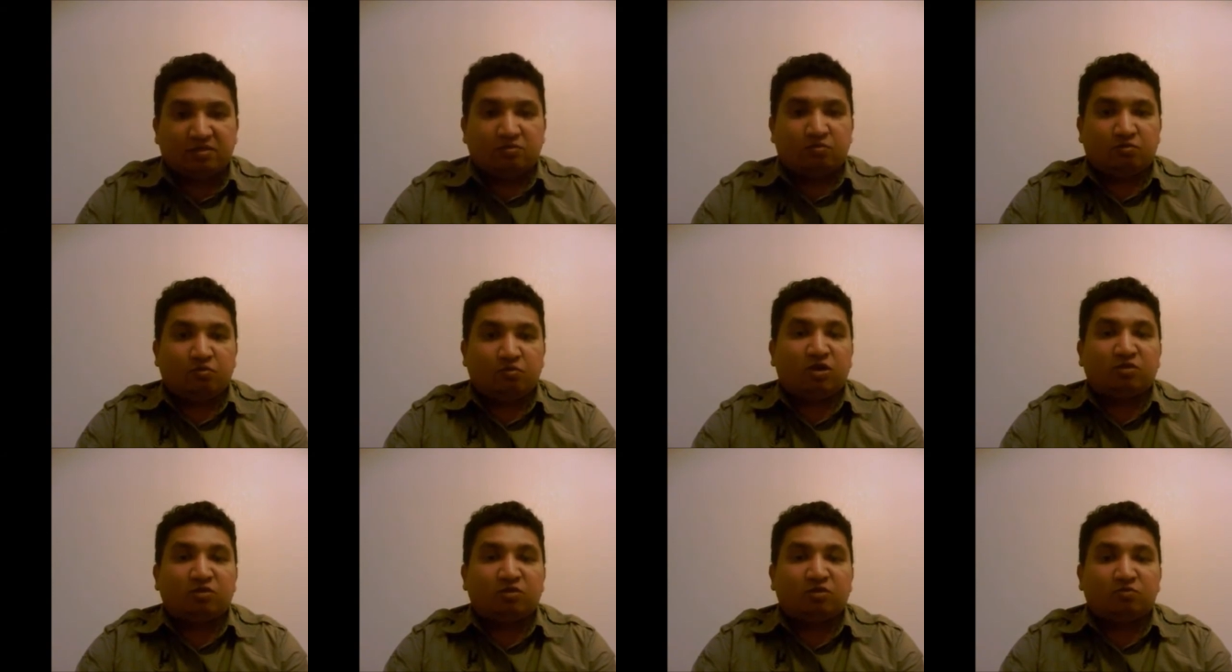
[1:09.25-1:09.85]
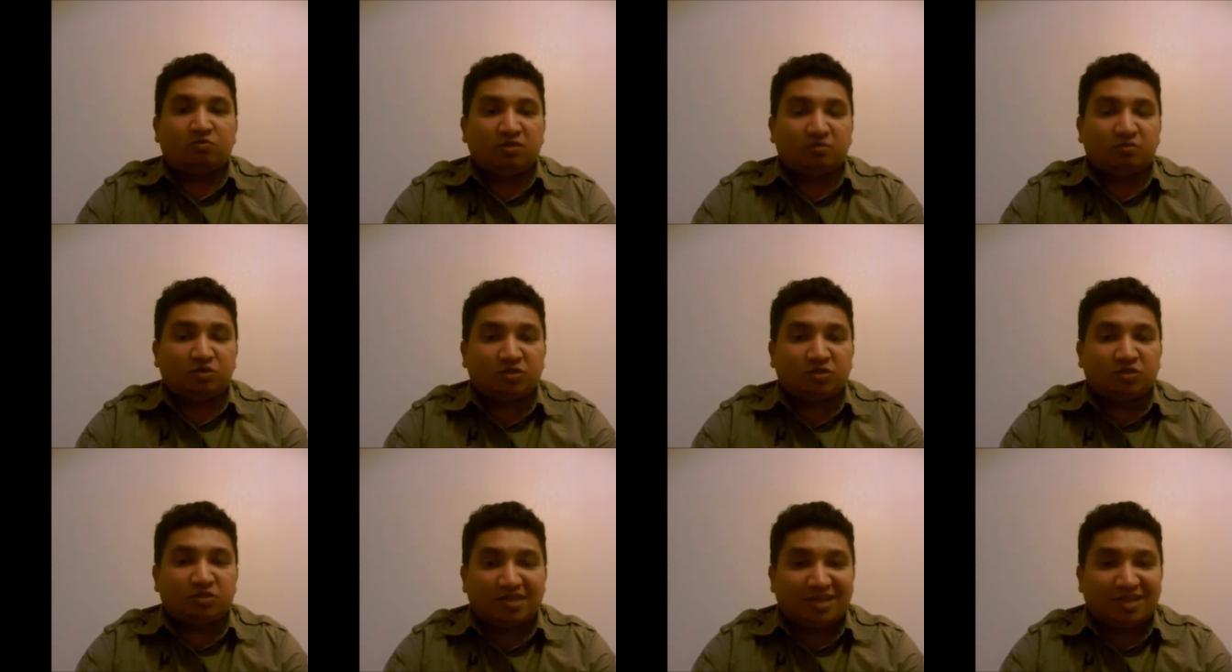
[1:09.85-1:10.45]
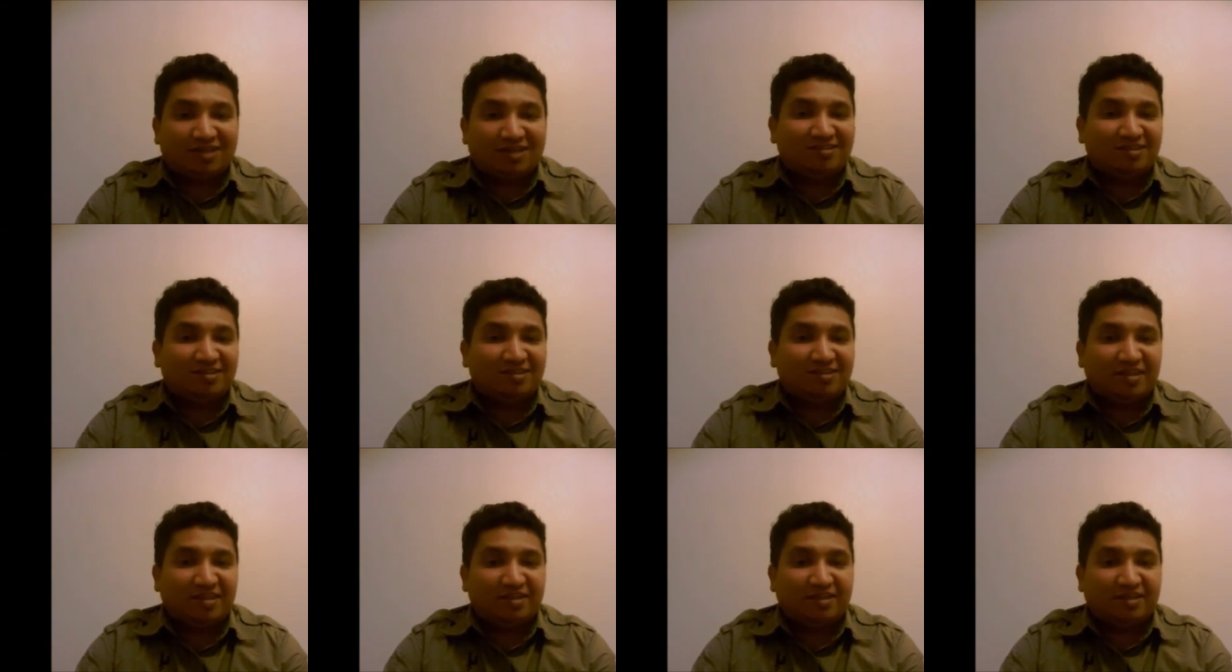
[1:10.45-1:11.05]
what were the most
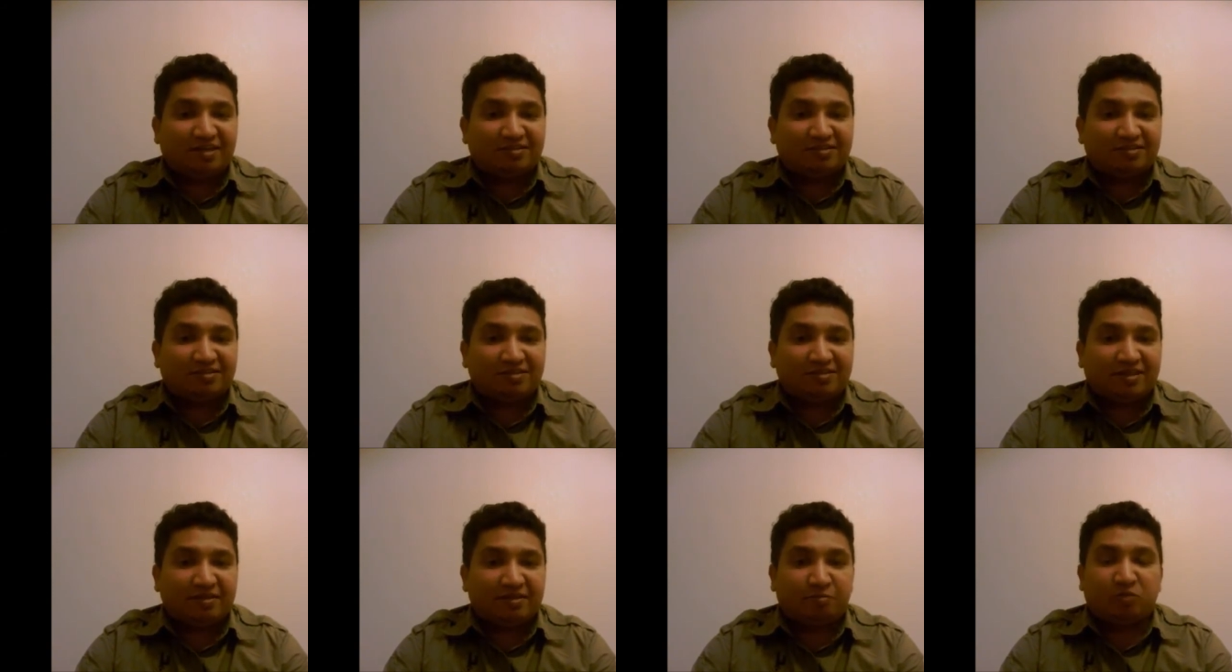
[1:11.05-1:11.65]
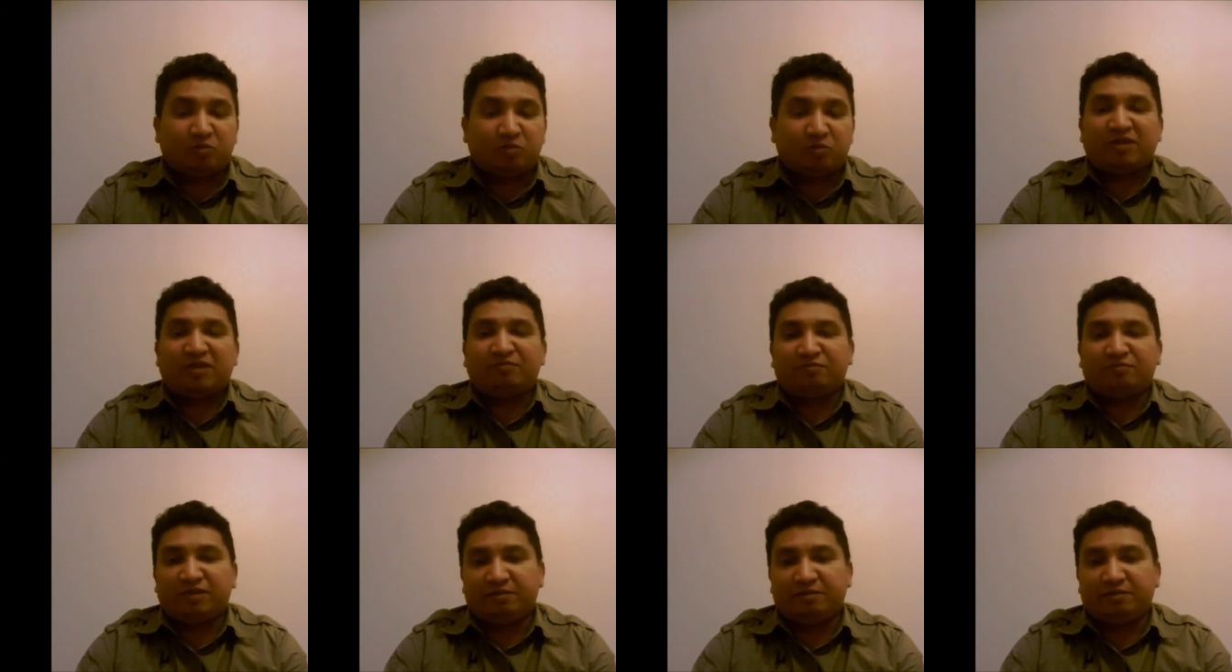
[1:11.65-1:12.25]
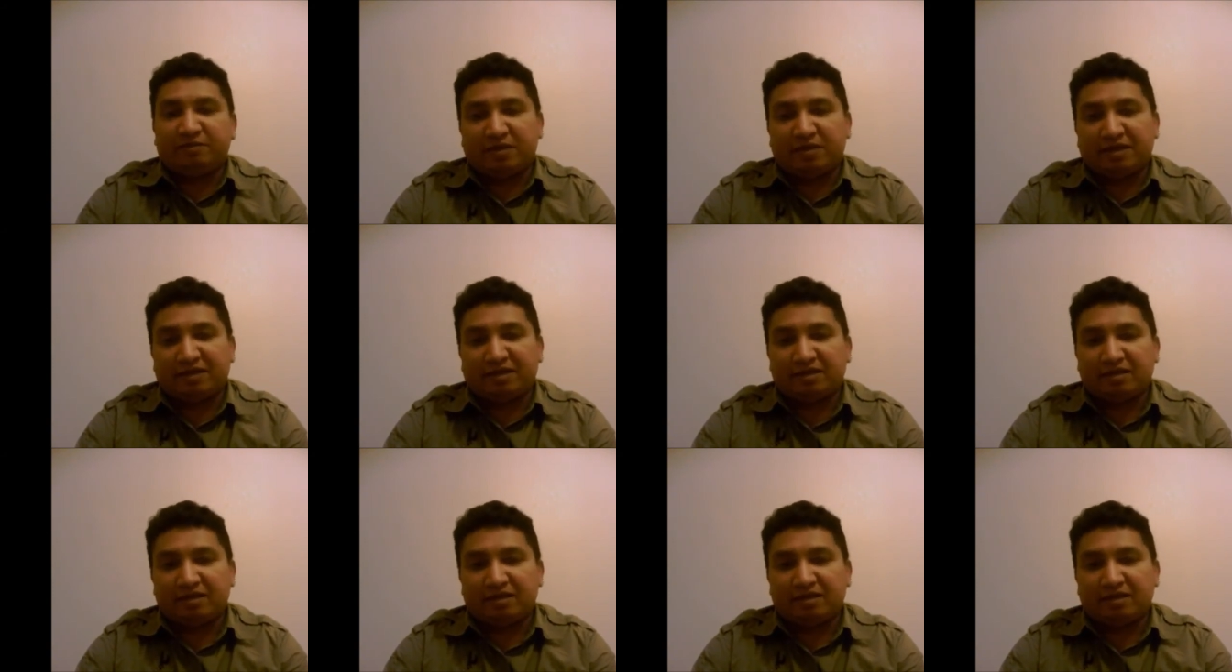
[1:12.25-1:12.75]
challenging areas, and provide feedback